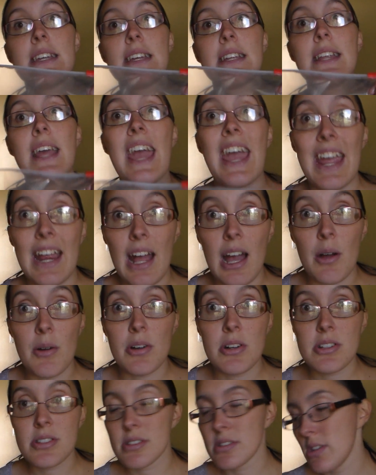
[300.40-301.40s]
to need 8
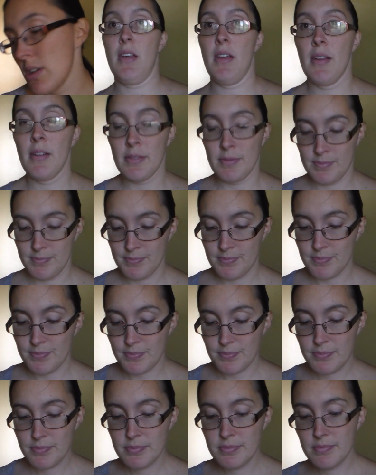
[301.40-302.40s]
hours.
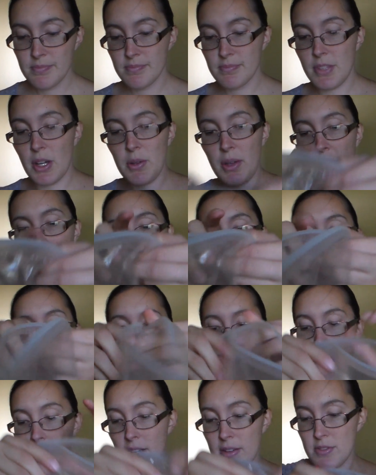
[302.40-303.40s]
Okay,
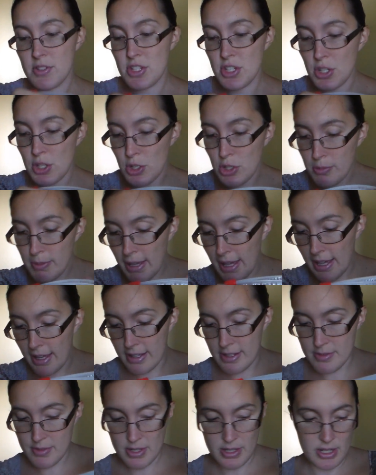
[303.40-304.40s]
so I have 2
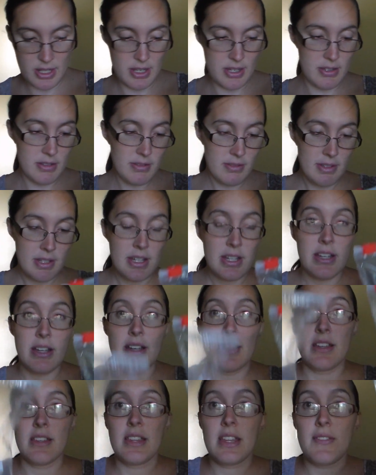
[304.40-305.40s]
bags right now.
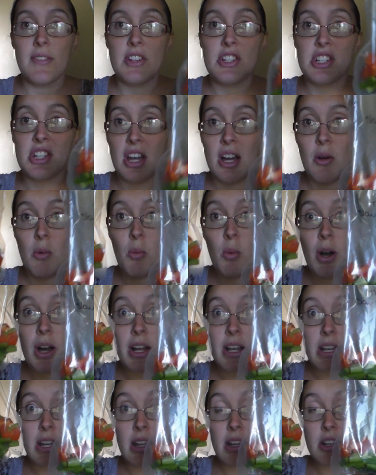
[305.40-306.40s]
They've each got
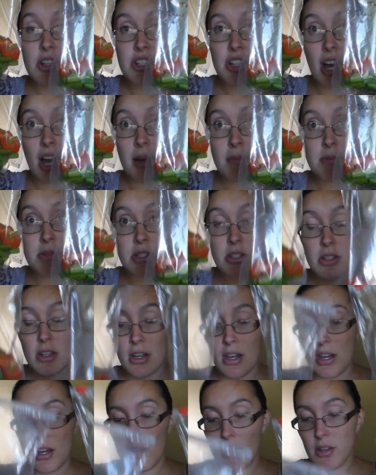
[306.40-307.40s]
1 chopped
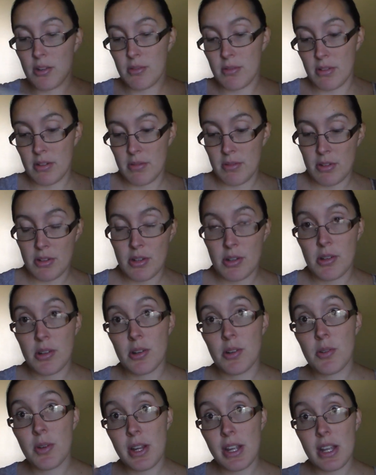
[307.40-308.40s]

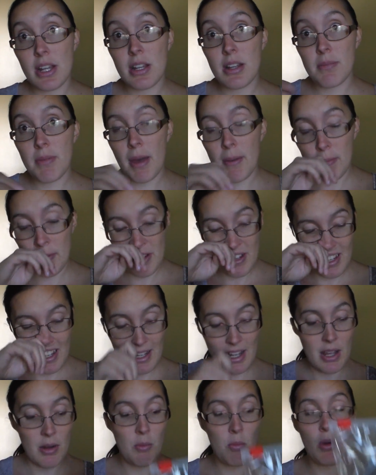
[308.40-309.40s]
green pepper in
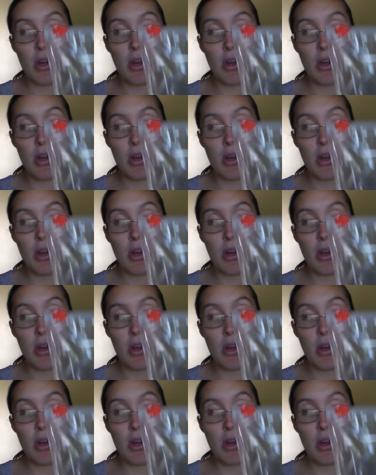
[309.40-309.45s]
it